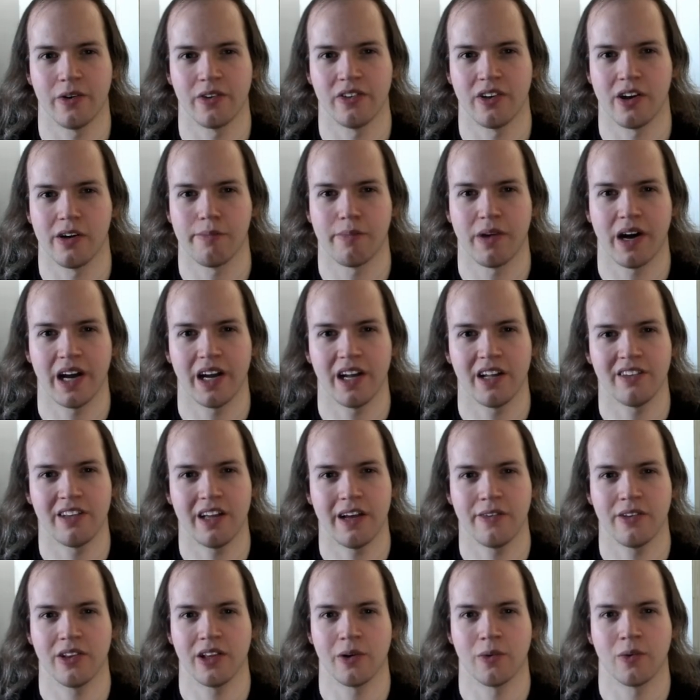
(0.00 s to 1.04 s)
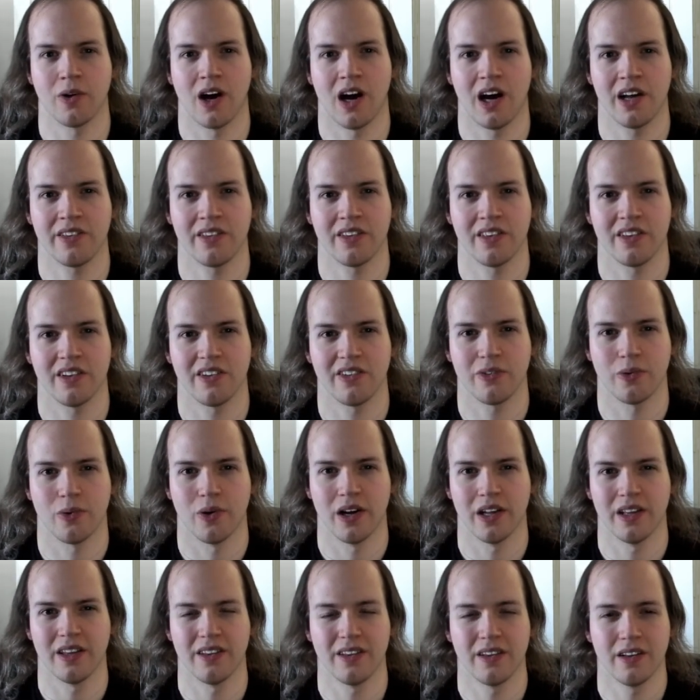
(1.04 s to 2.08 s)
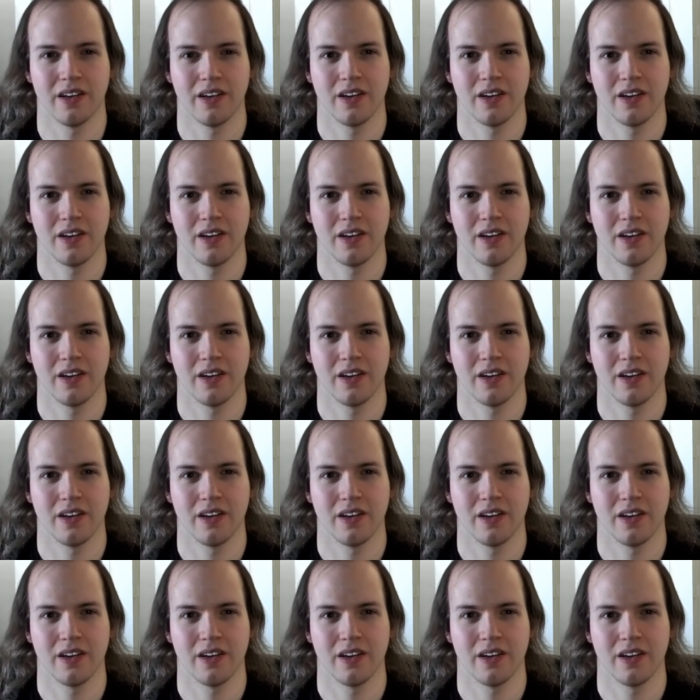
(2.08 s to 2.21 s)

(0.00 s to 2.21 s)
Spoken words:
done by David Lee Roth in this one,